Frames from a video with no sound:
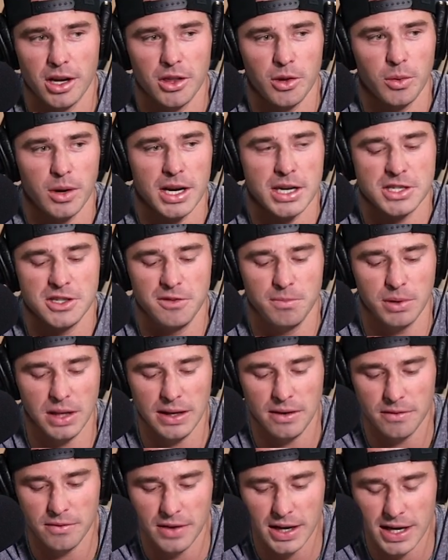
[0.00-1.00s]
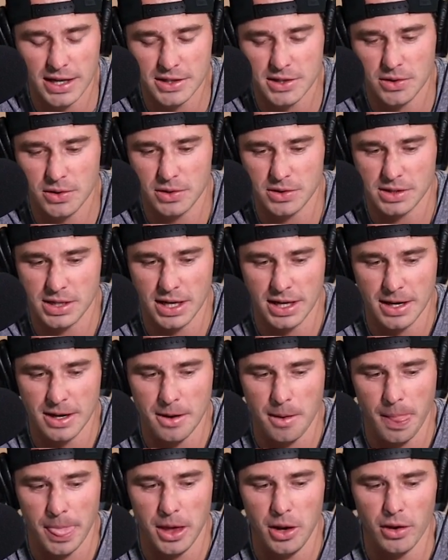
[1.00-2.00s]
Otherwise, you bleed in vain. So there's,
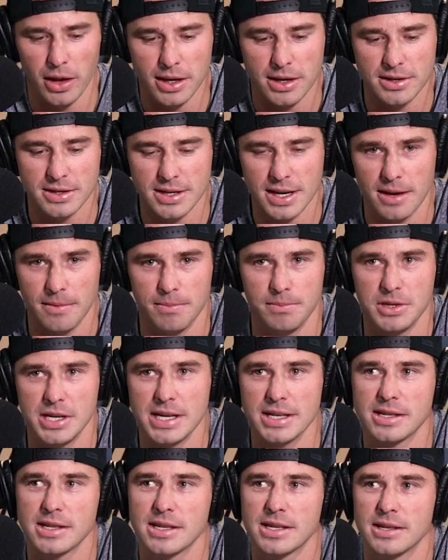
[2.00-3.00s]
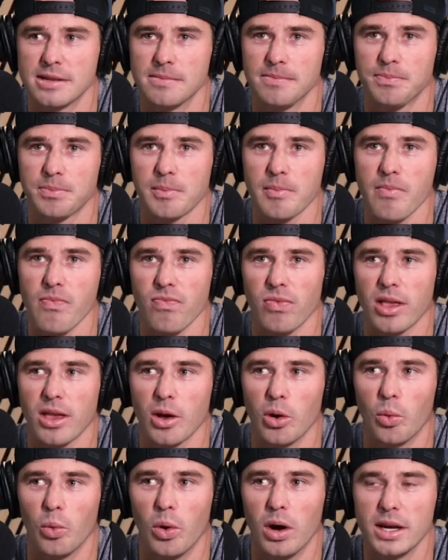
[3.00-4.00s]
you know, like you said, Jesus
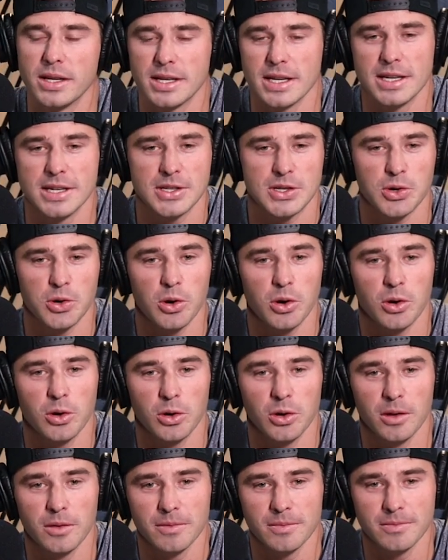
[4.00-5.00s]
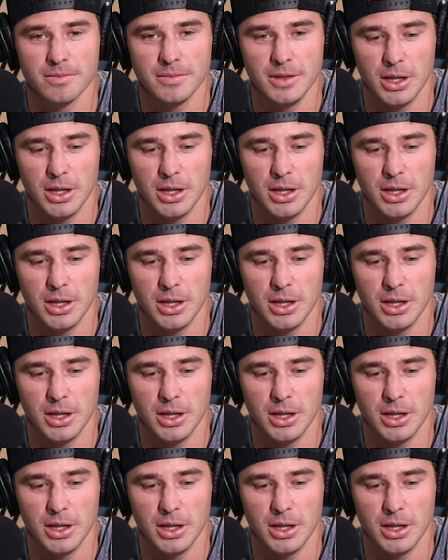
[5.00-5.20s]
was a historical.